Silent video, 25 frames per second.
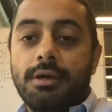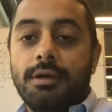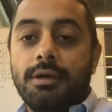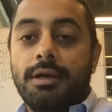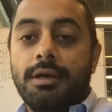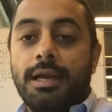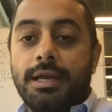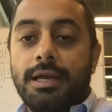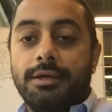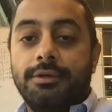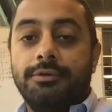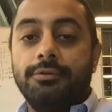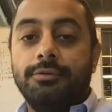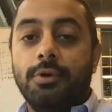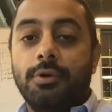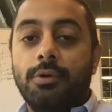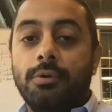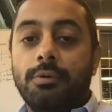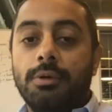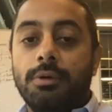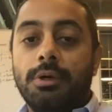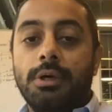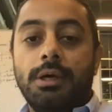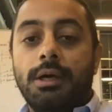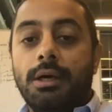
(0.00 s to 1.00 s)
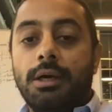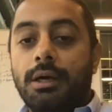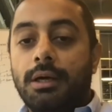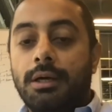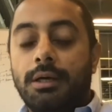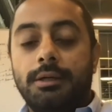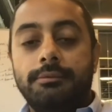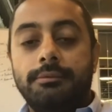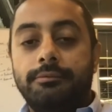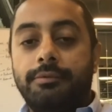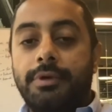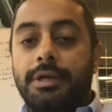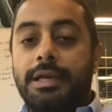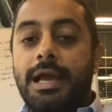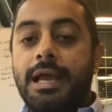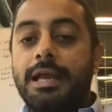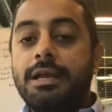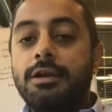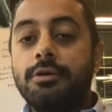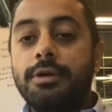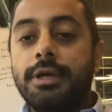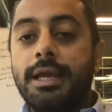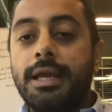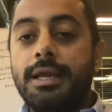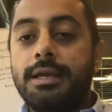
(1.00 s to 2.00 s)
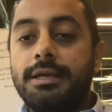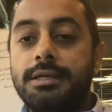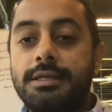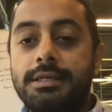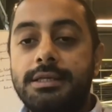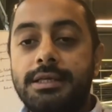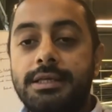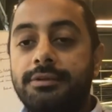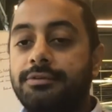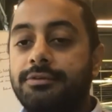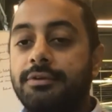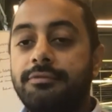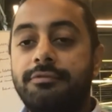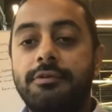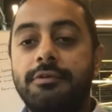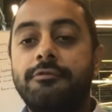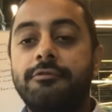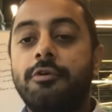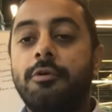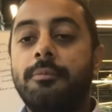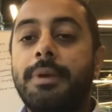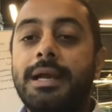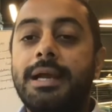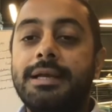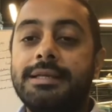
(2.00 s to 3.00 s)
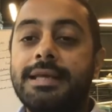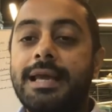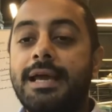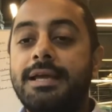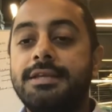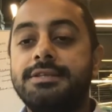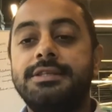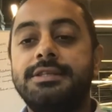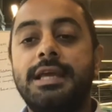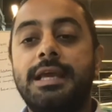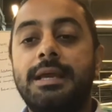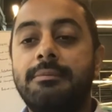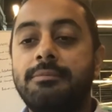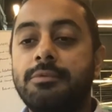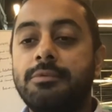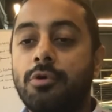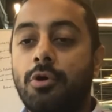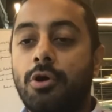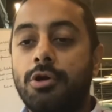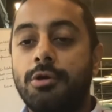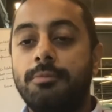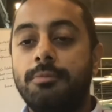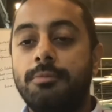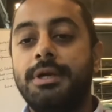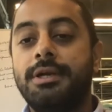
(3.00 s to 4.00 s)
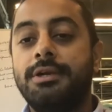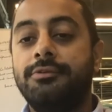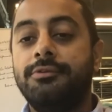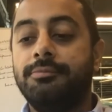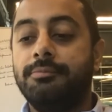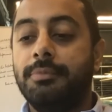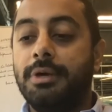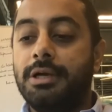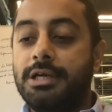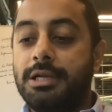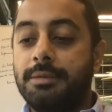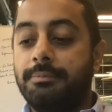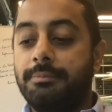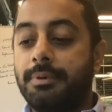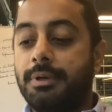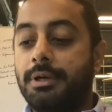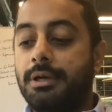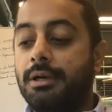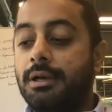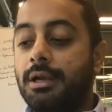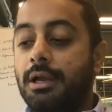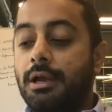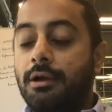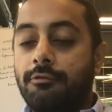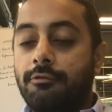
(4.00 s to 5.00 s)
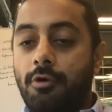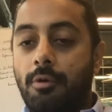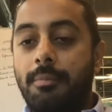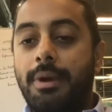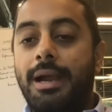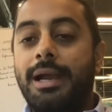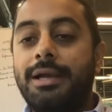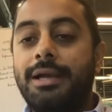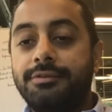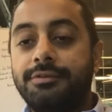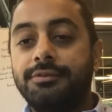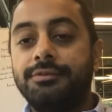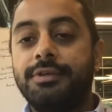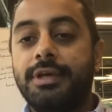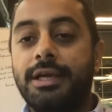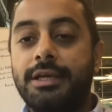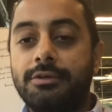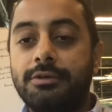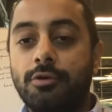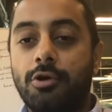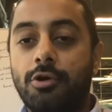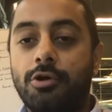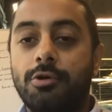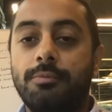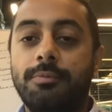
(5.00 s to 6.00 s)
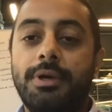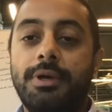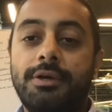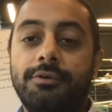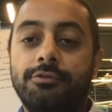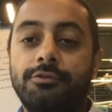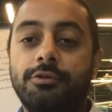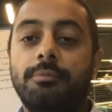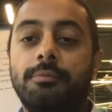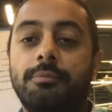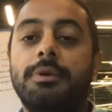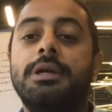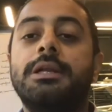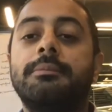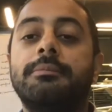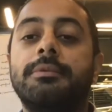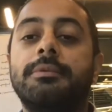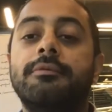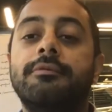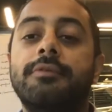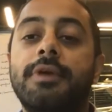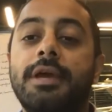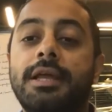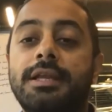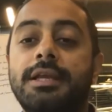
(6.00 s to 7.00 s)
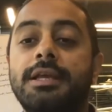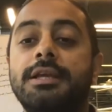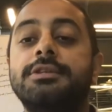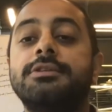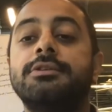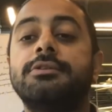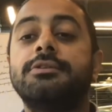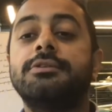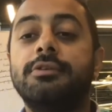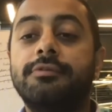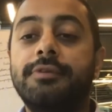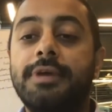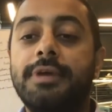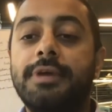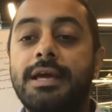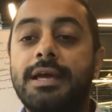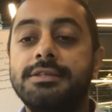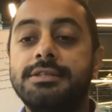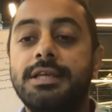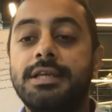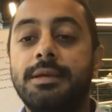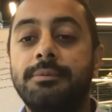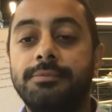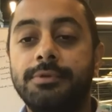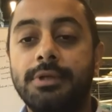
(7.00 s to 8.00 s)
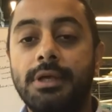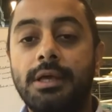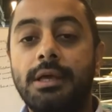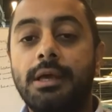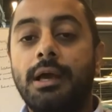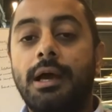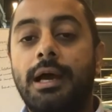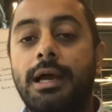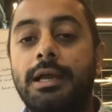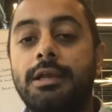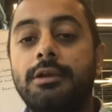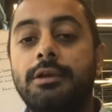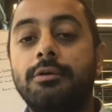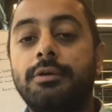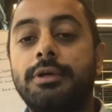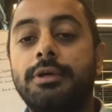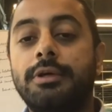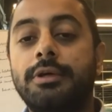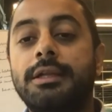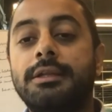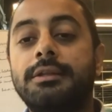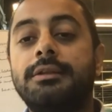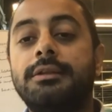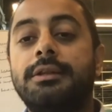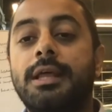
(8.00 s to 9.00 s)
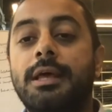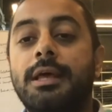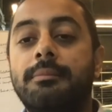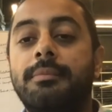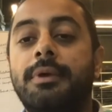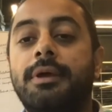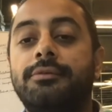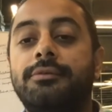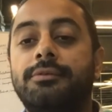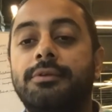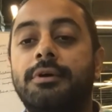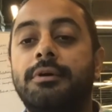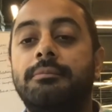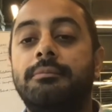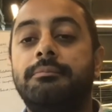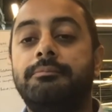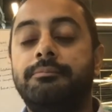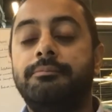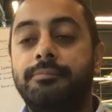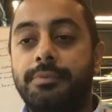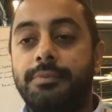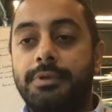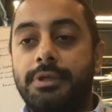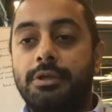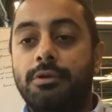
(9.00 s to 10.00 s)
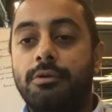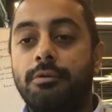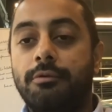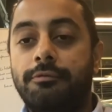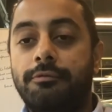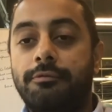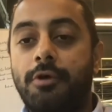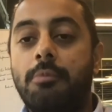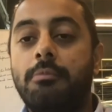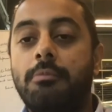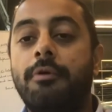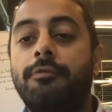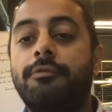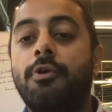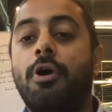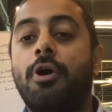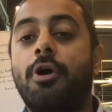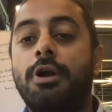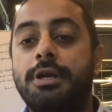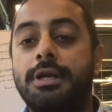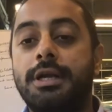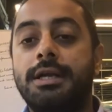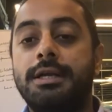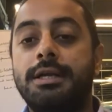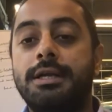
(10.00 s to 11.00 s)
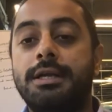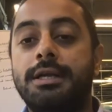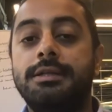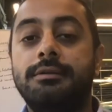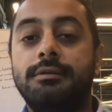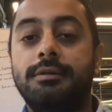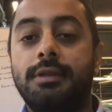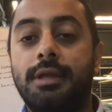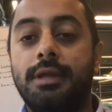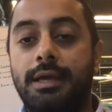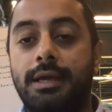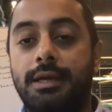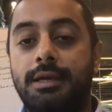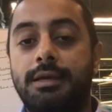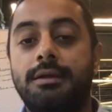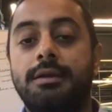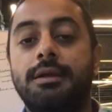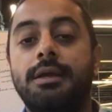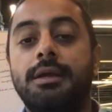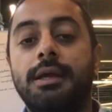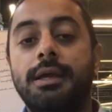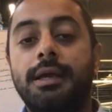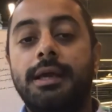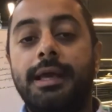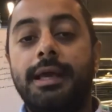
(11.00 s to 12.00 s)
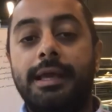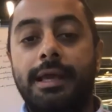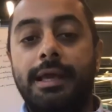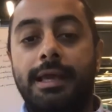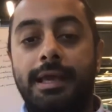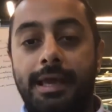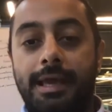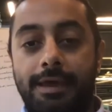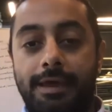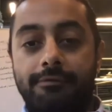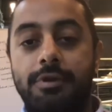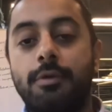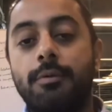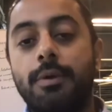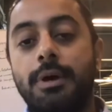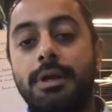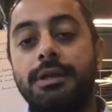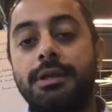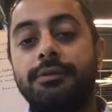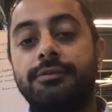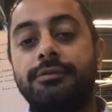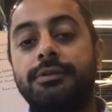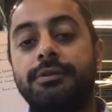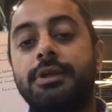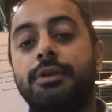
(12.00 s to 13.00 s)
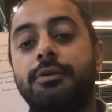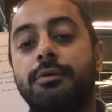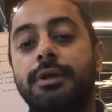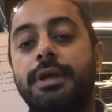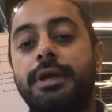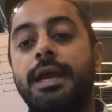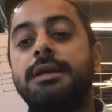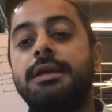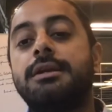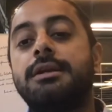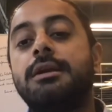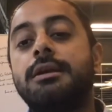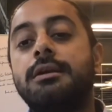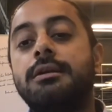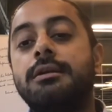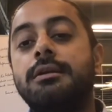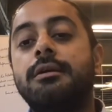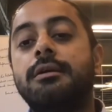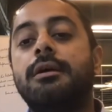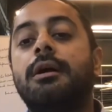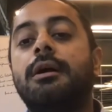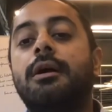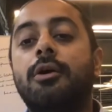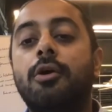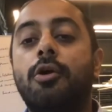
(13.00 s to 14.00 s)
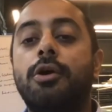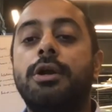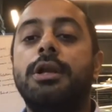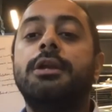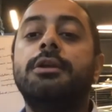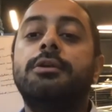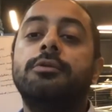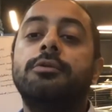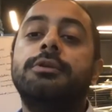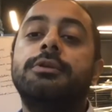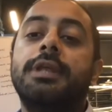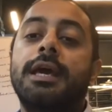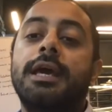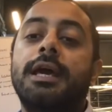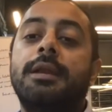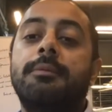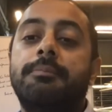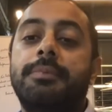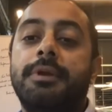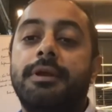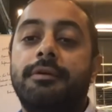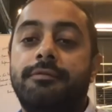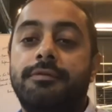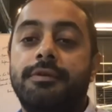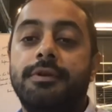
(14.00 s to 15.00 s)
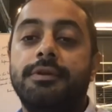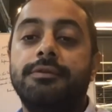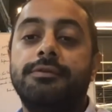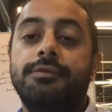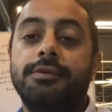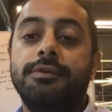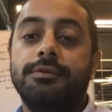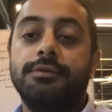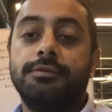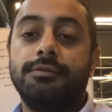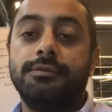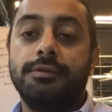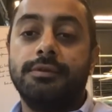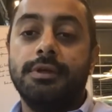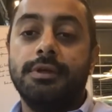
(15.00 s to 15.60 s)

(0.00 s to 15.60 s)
right? So when I look at these different format, cash game, tournaments, multiple formats inside tournaments or multiple variations of cash games, I look at them as a, you know, form of content, and everyone is, you know, catered according to their preferences.